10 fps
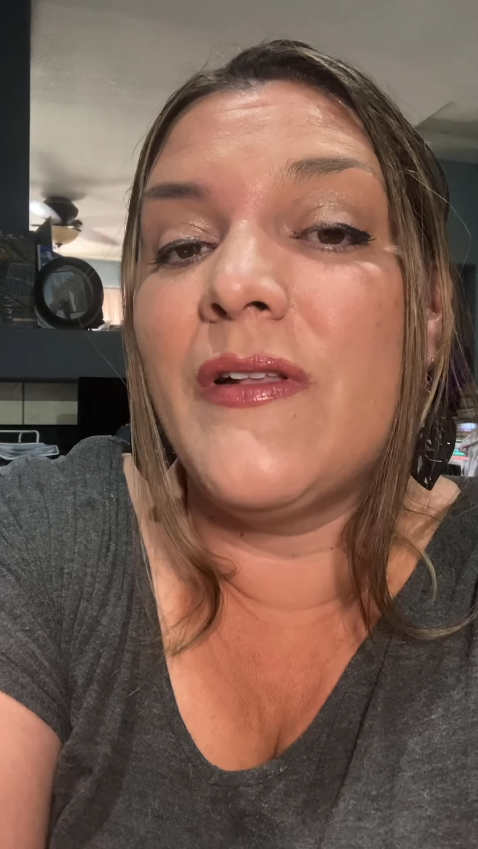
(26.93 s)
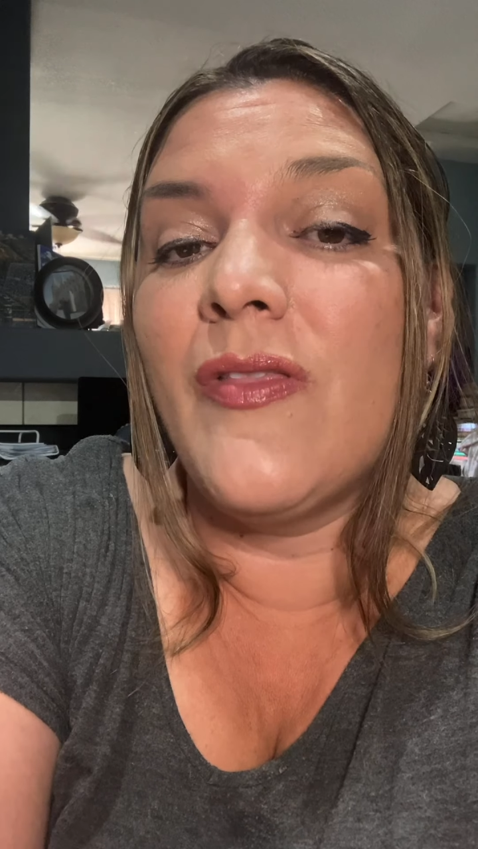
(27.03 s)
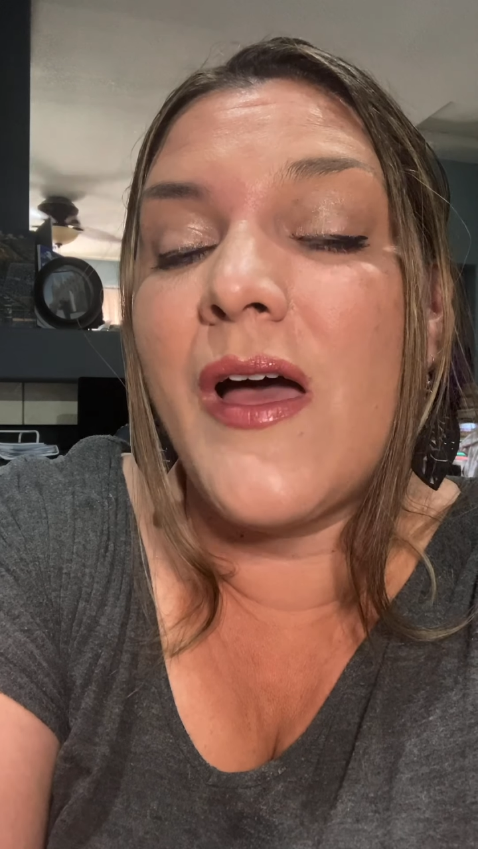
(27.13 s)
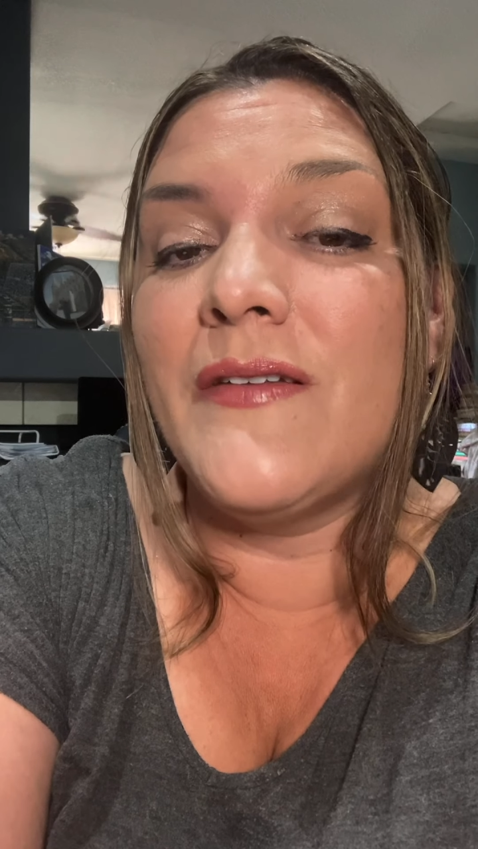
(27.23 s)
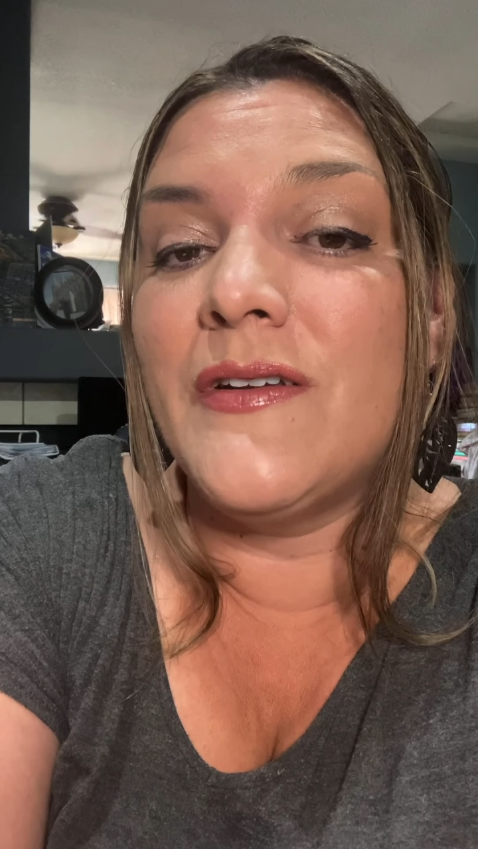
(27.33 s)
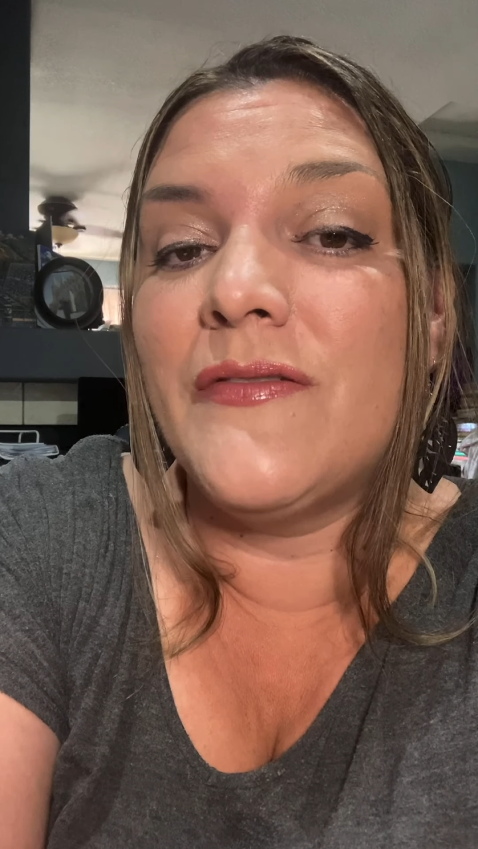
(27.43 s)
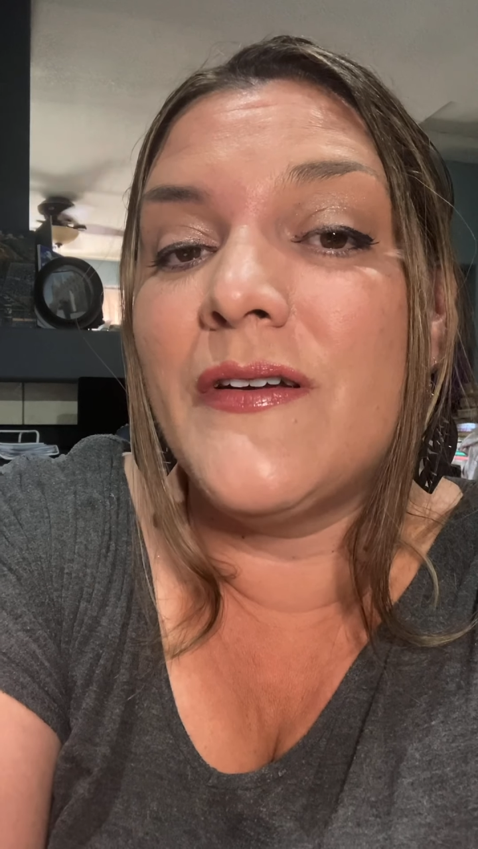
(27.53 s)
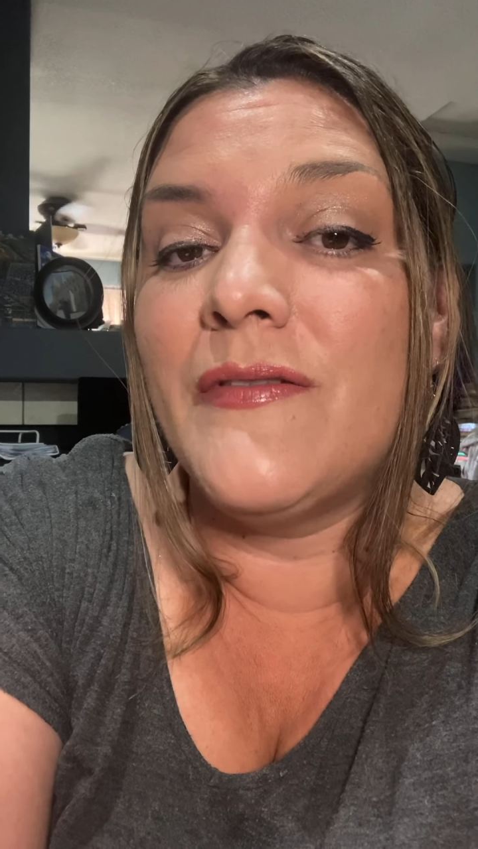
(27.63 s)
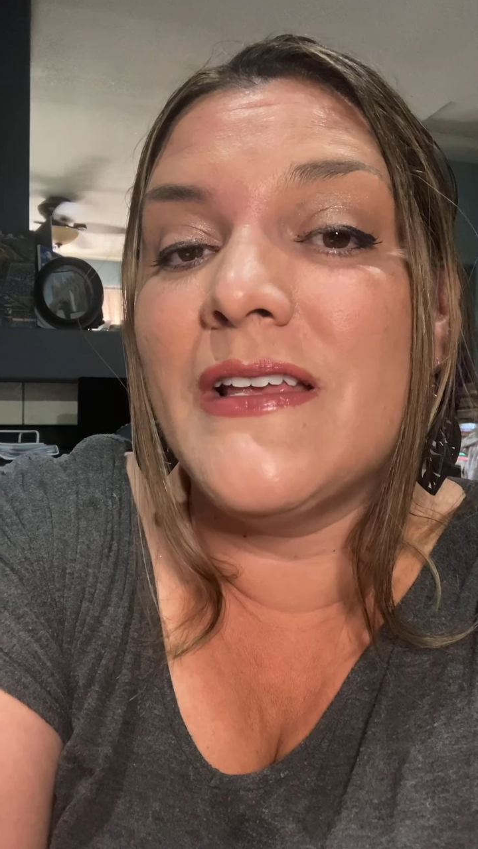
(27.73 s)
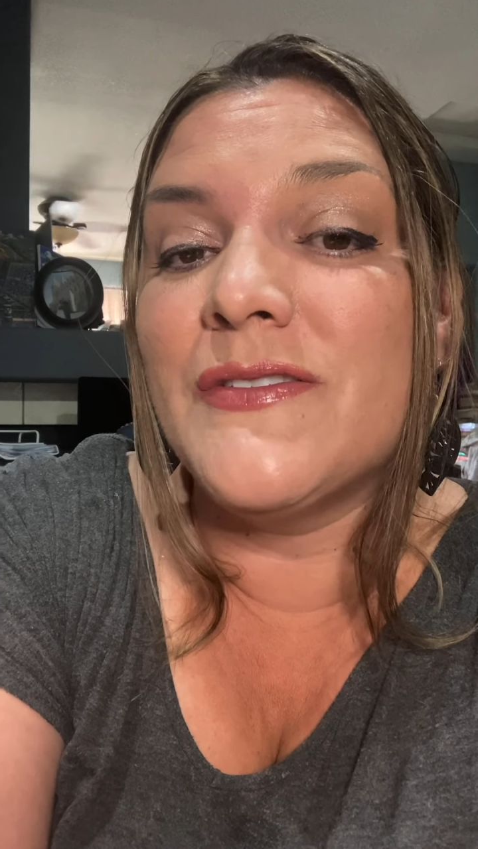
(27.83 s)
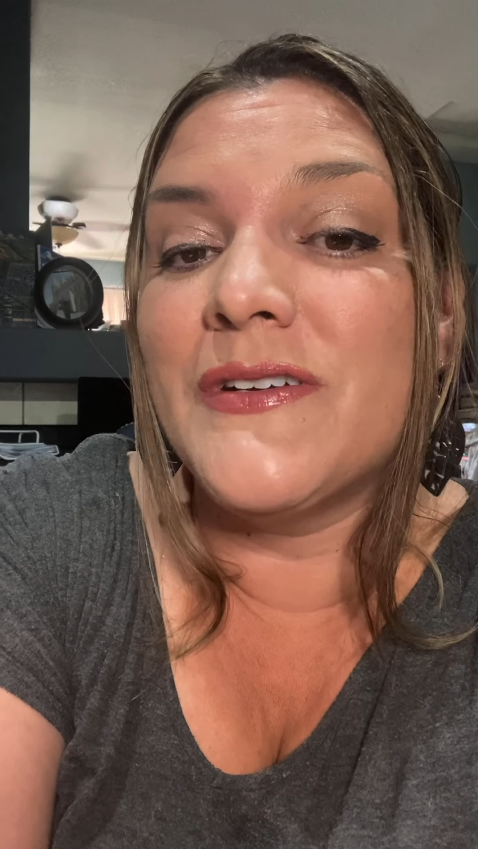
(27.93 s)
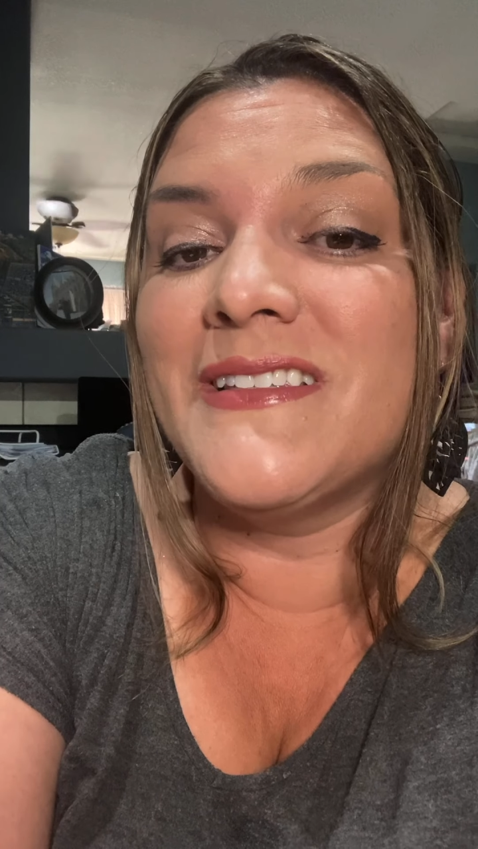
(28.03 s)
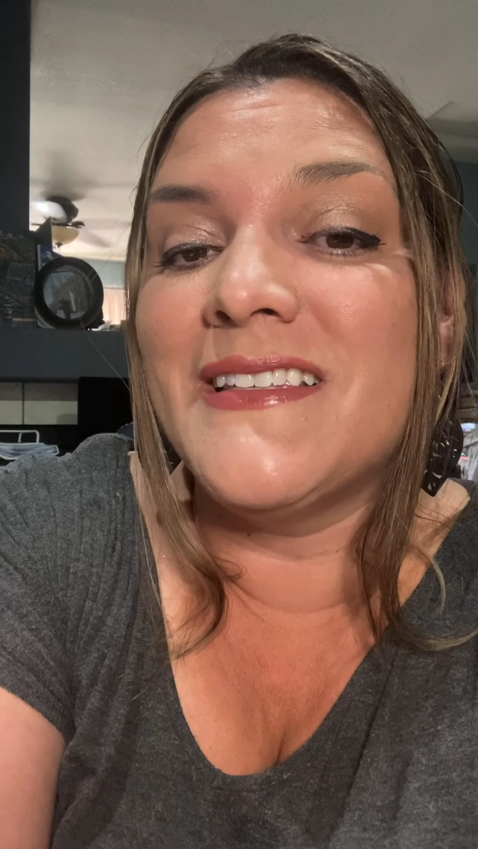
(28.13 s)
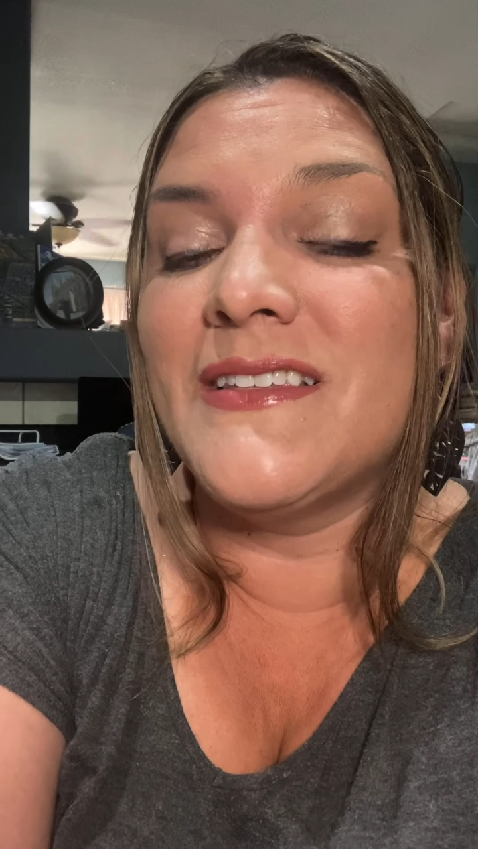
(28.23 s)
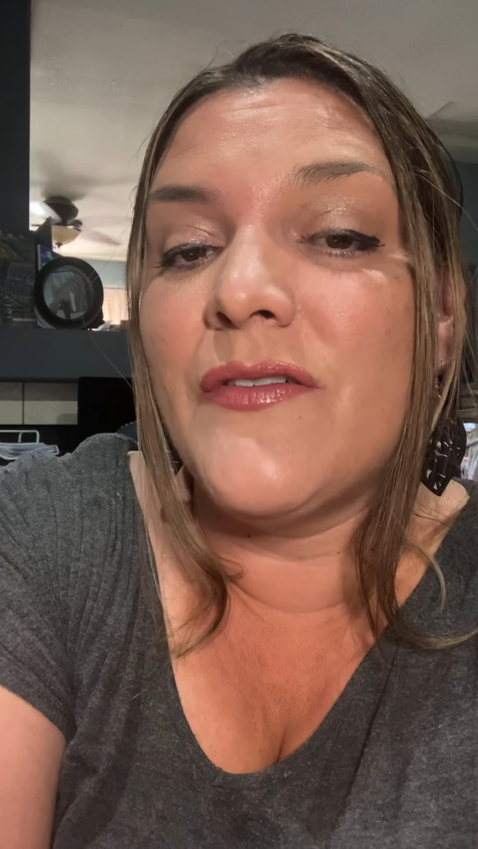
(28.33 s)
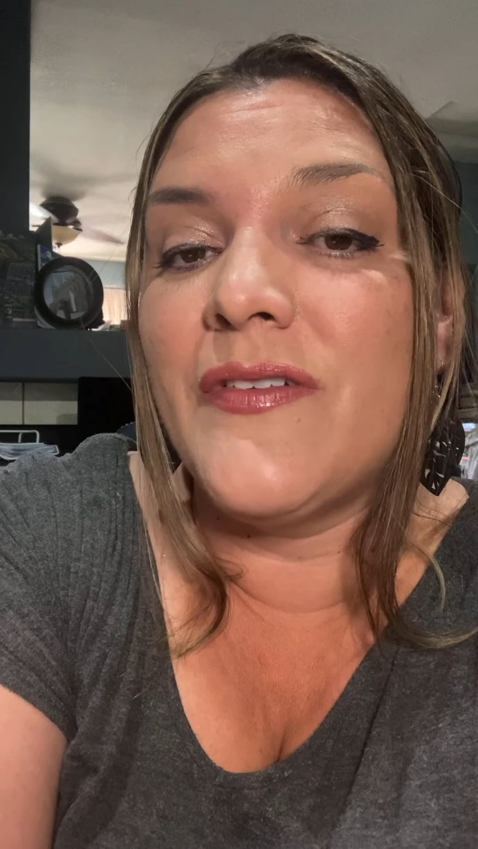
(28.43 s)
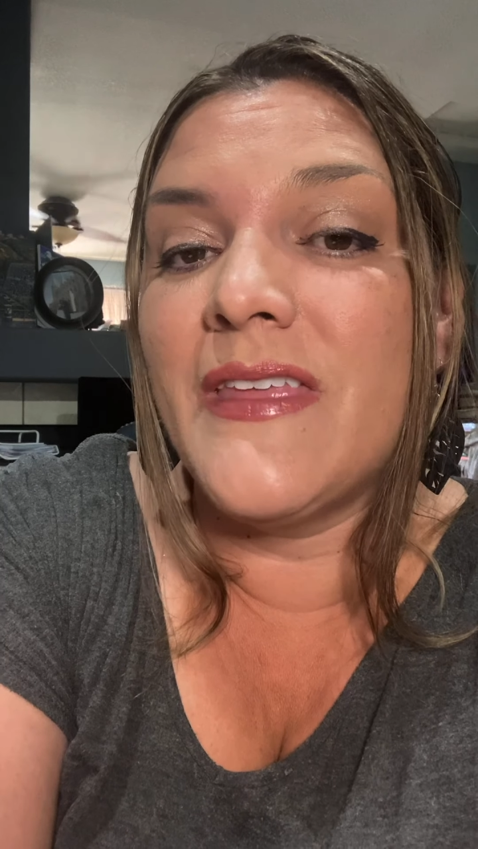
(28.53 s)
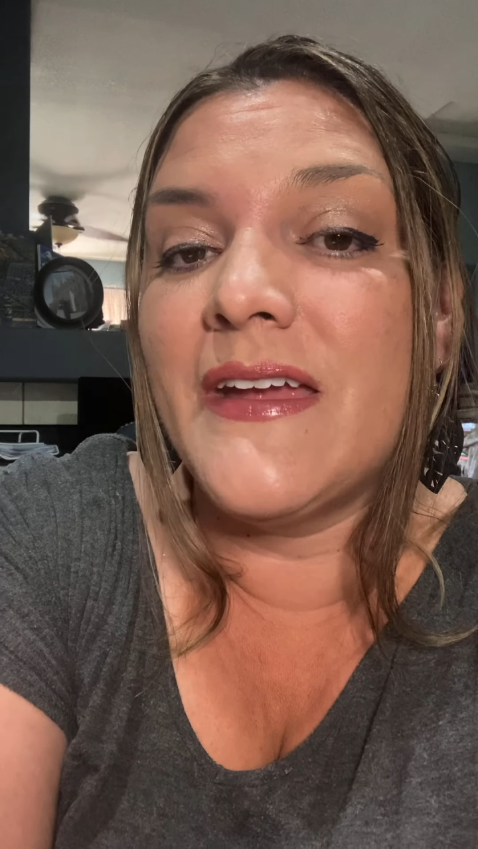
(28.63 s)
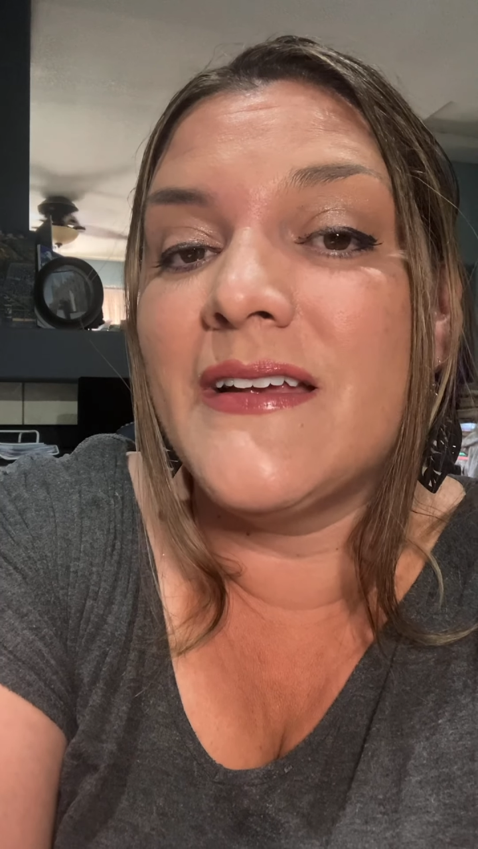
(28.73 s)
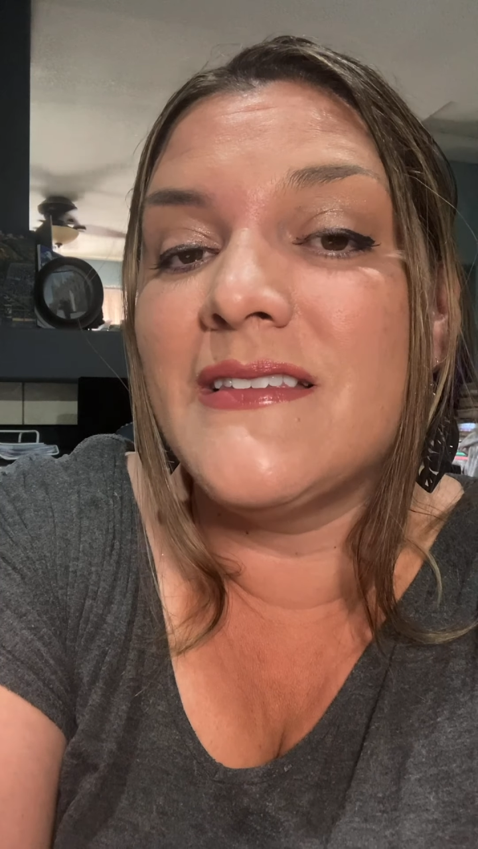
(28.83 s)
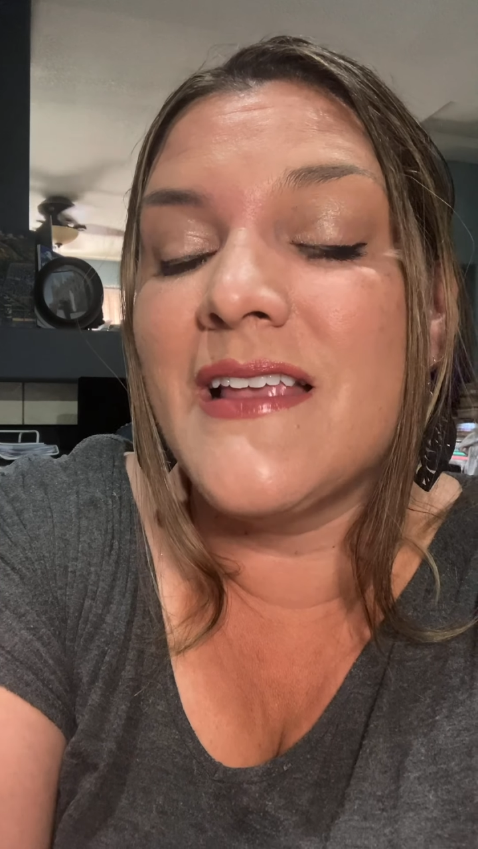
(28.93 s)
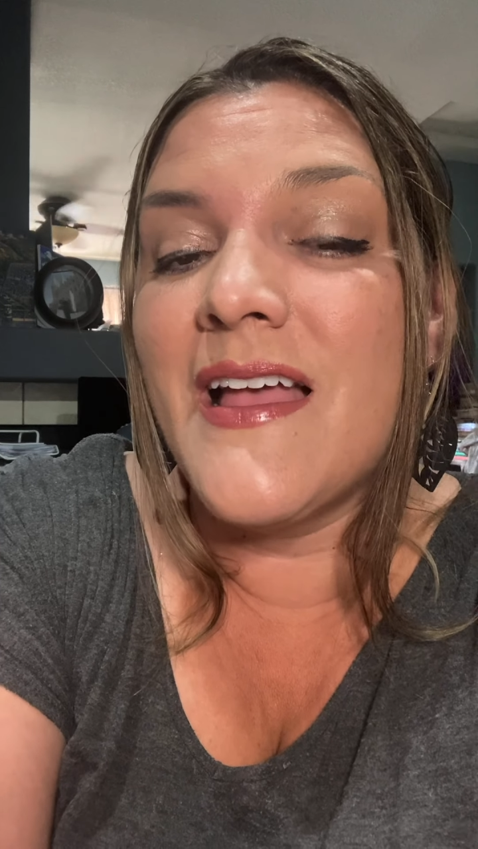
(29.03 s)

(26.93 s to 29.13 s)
a lot of different resources over the years,